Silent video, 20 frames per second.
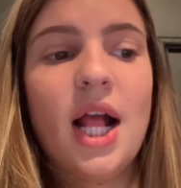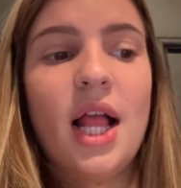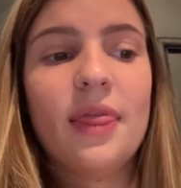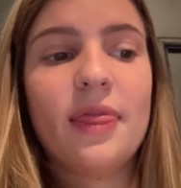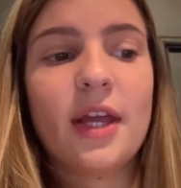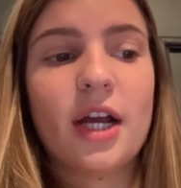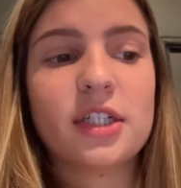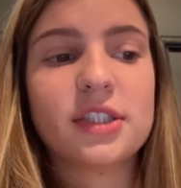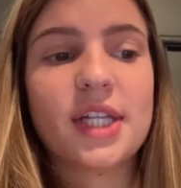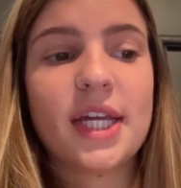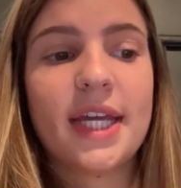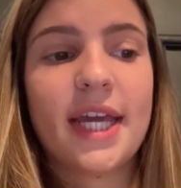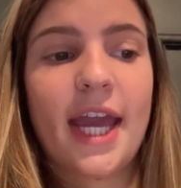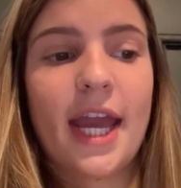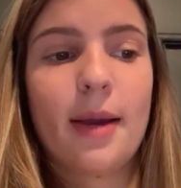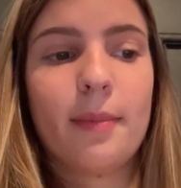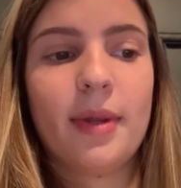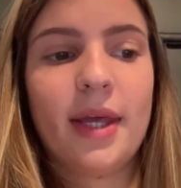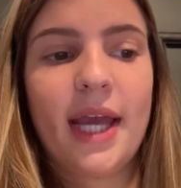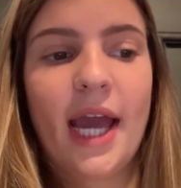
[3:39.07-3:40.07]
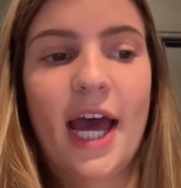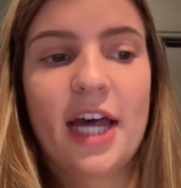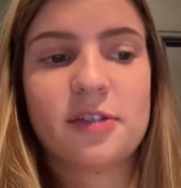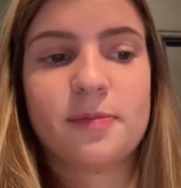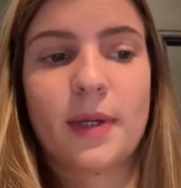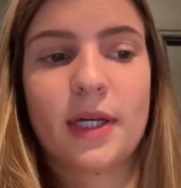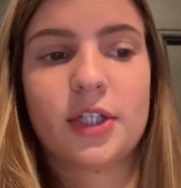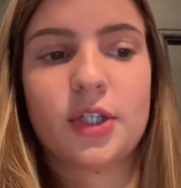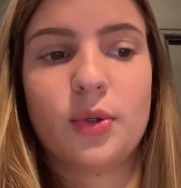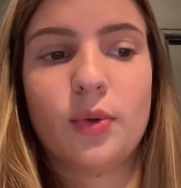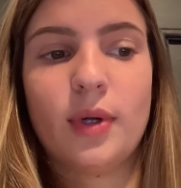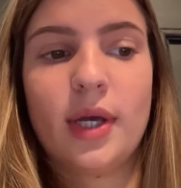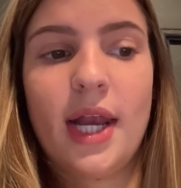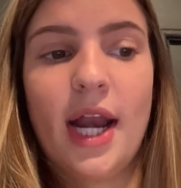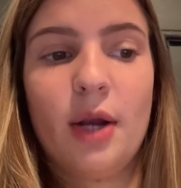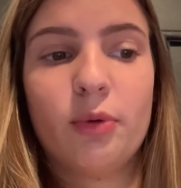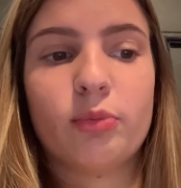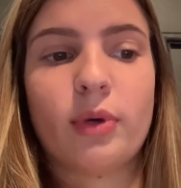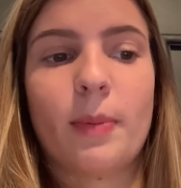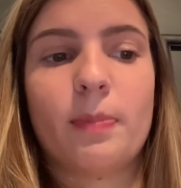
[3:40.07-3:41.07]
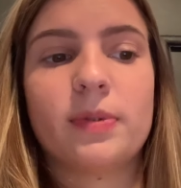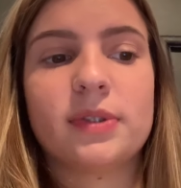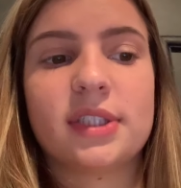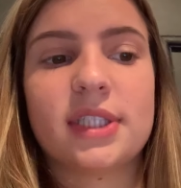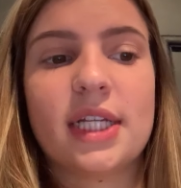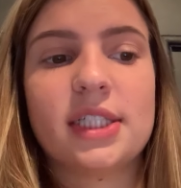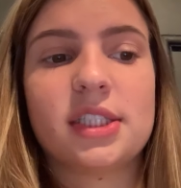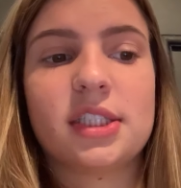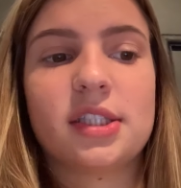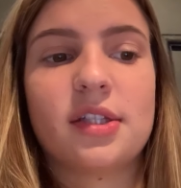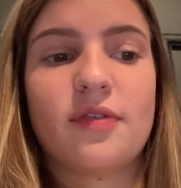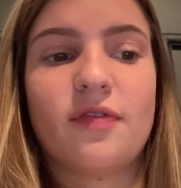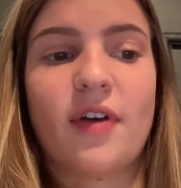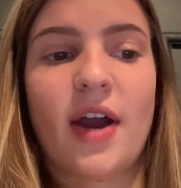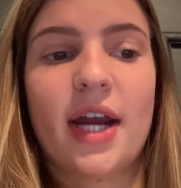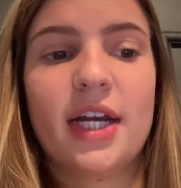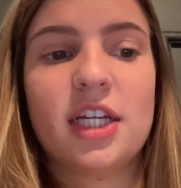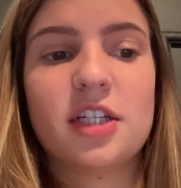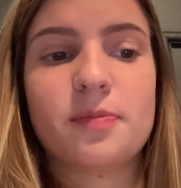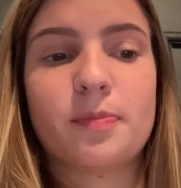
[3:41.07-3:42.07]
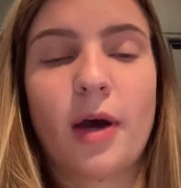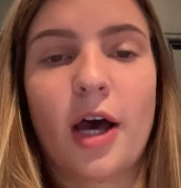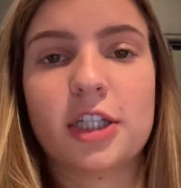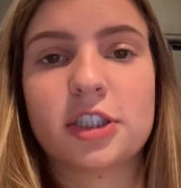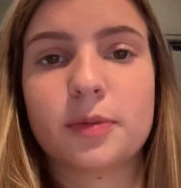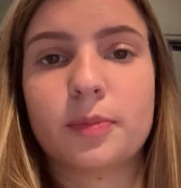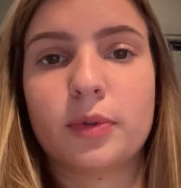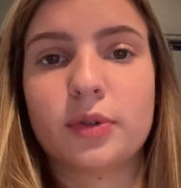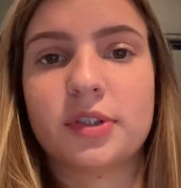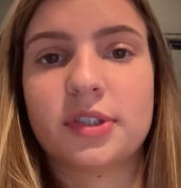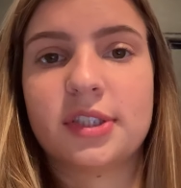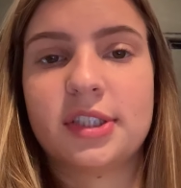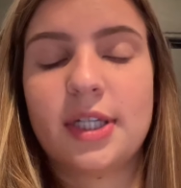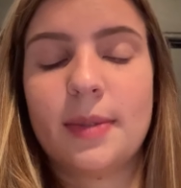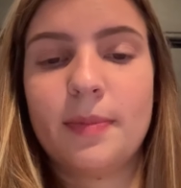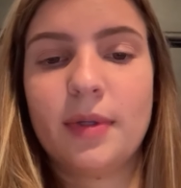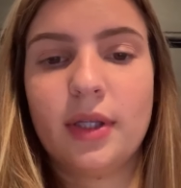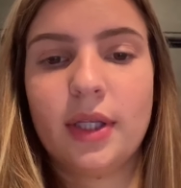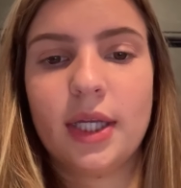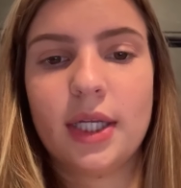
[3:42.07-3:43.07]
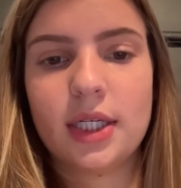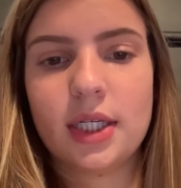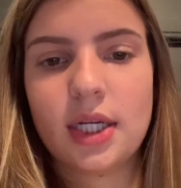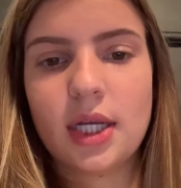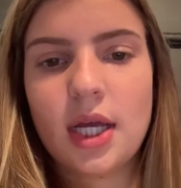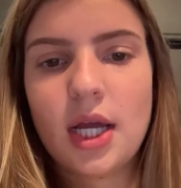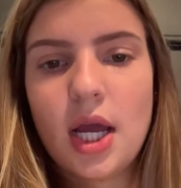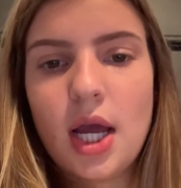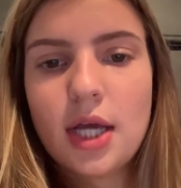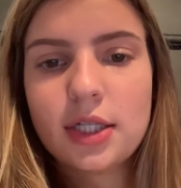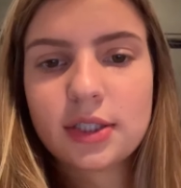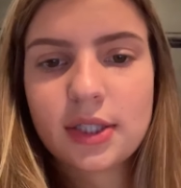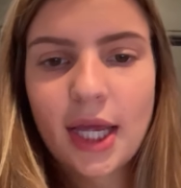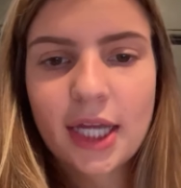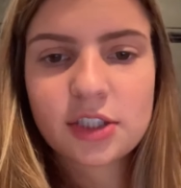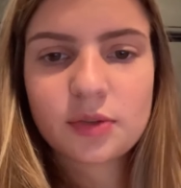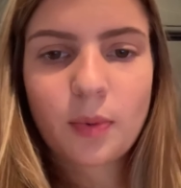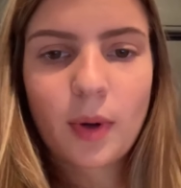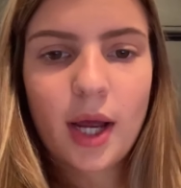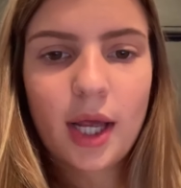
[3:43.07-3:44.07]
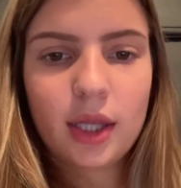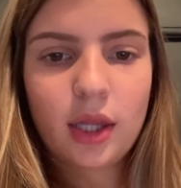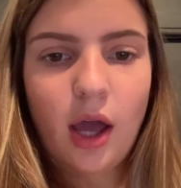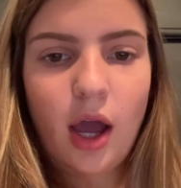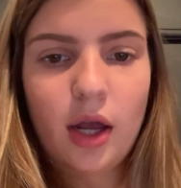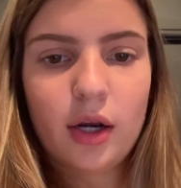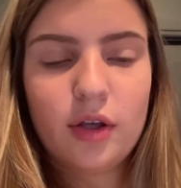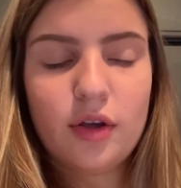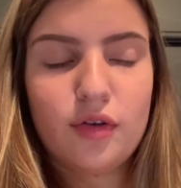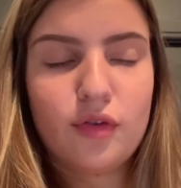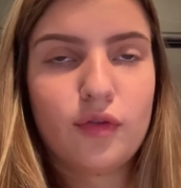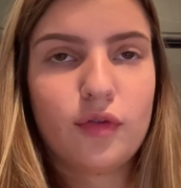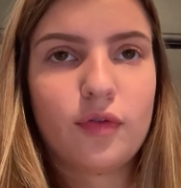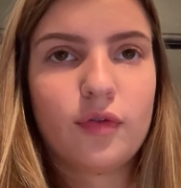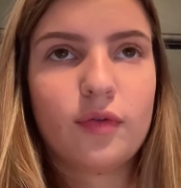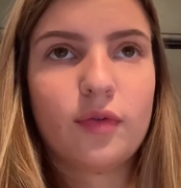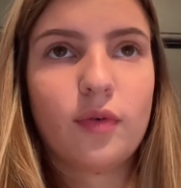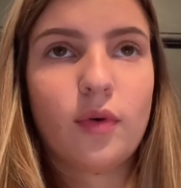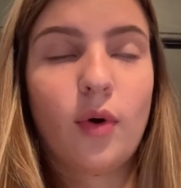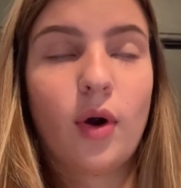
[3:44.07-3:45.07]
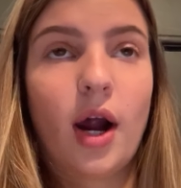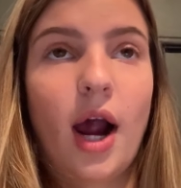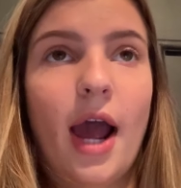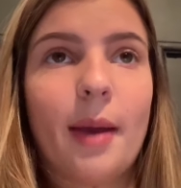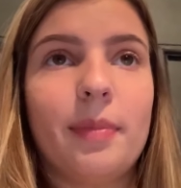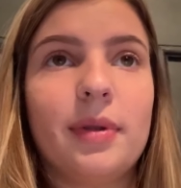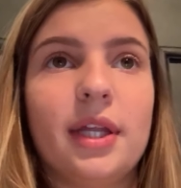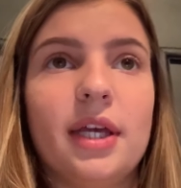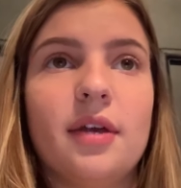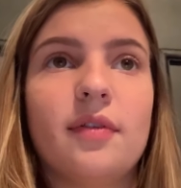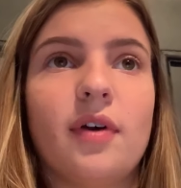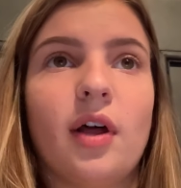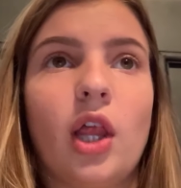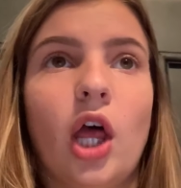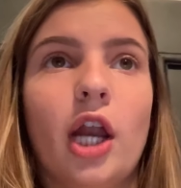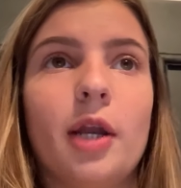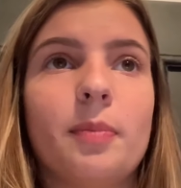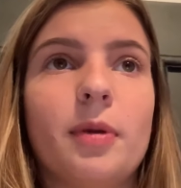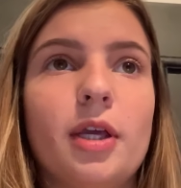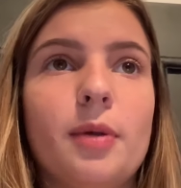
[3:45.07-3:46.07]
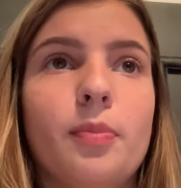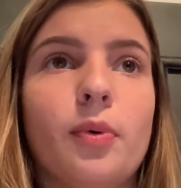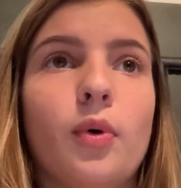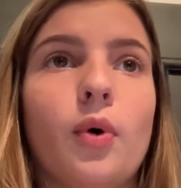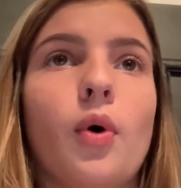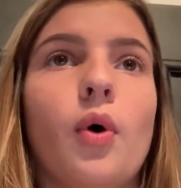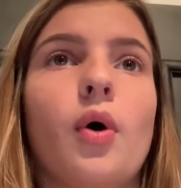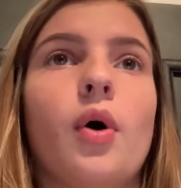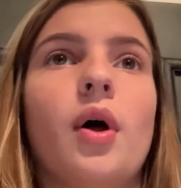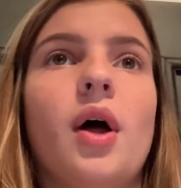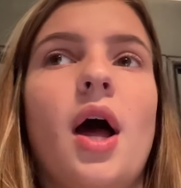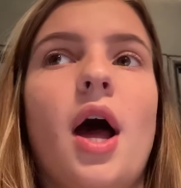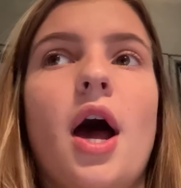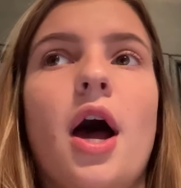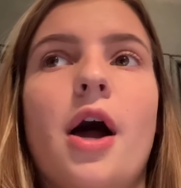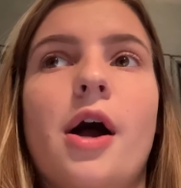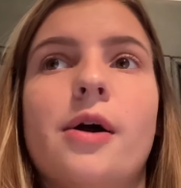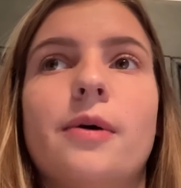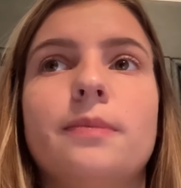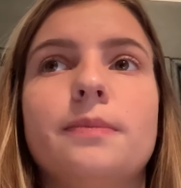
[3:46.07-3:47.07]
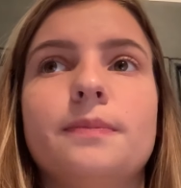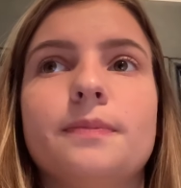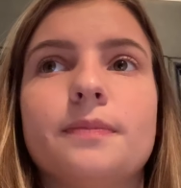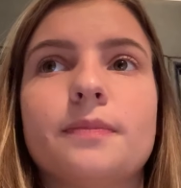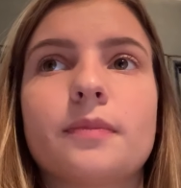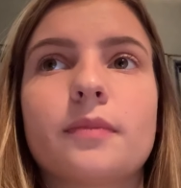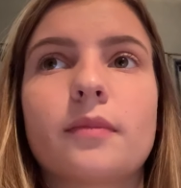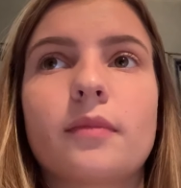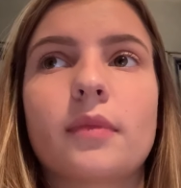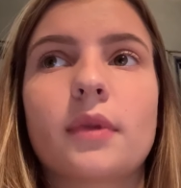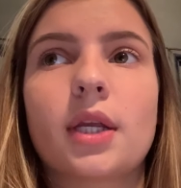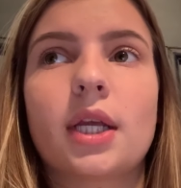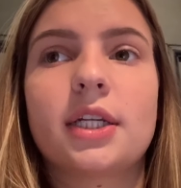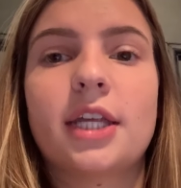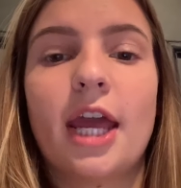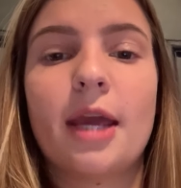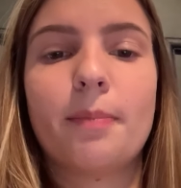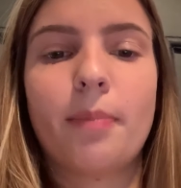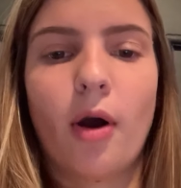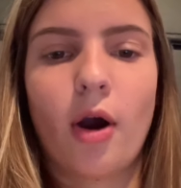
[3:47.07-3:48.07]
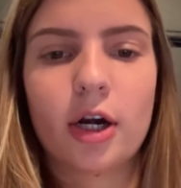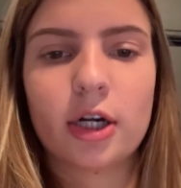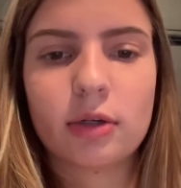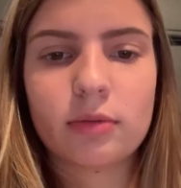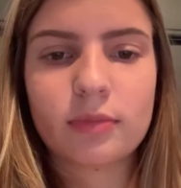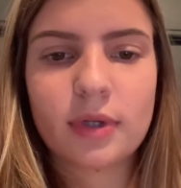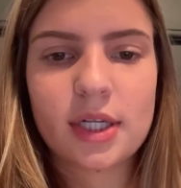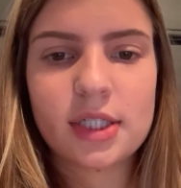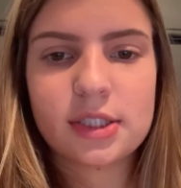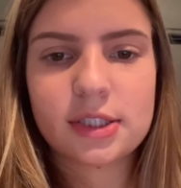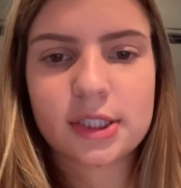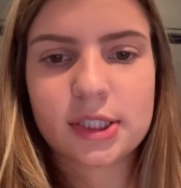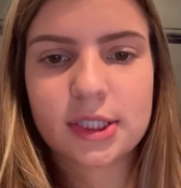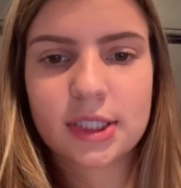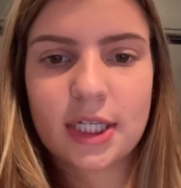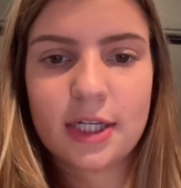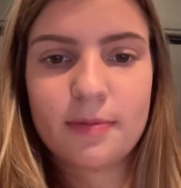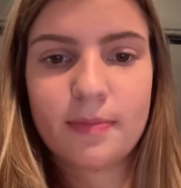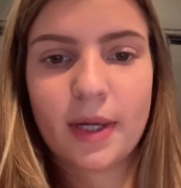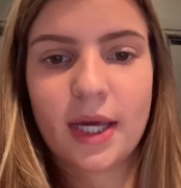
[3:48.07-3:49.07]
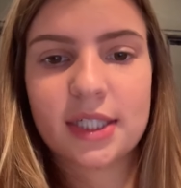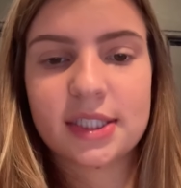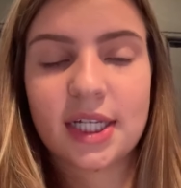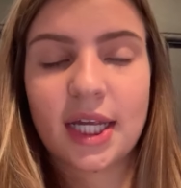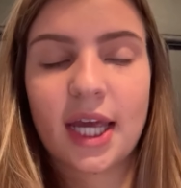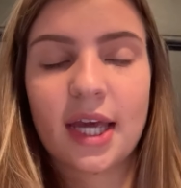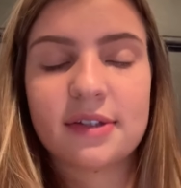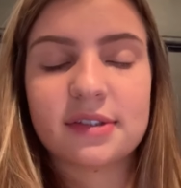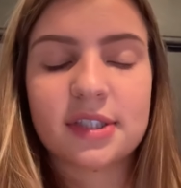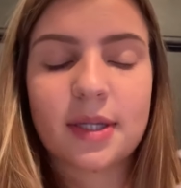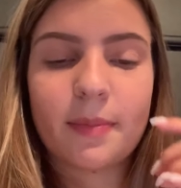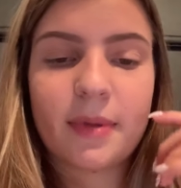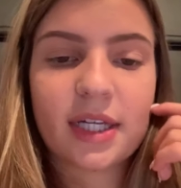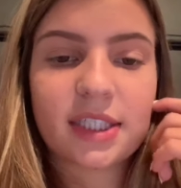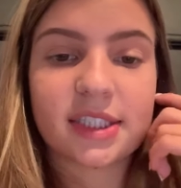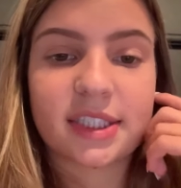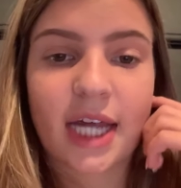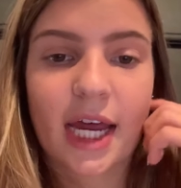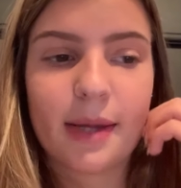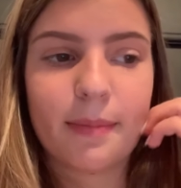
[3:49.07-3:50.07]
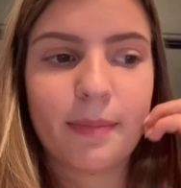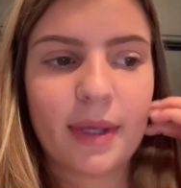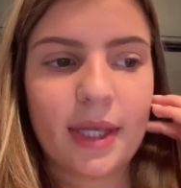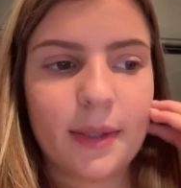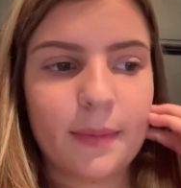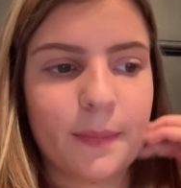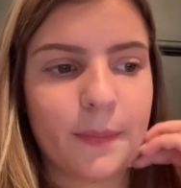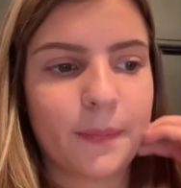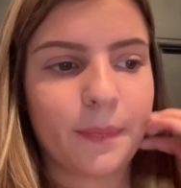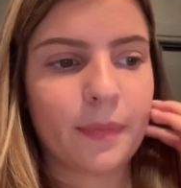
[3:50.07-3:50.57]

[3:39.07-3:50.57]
There is a gambling aspect to it and represents the finest possible stimulant. So that's why I believe a lot of people take part in risks, is because it gives them excitement.